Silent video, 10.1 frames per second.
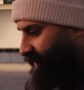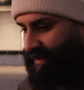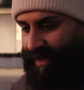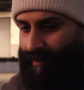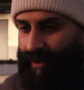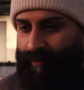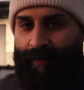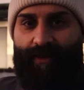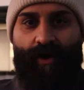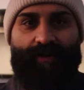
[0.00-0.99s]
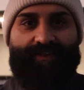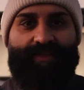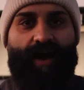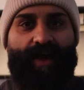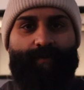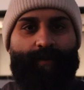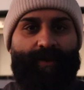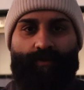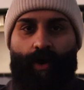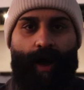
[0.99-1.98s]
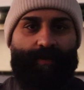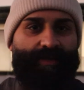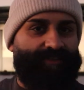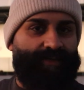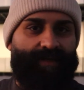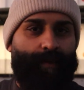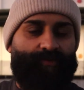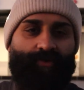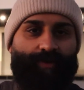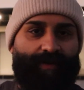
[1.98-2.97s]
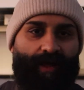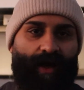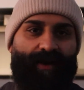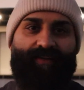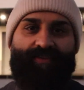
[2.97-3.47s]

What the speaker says: I said, hey man, I'm a pretty honest guy. Am I being robbed? And he said, absolutely not.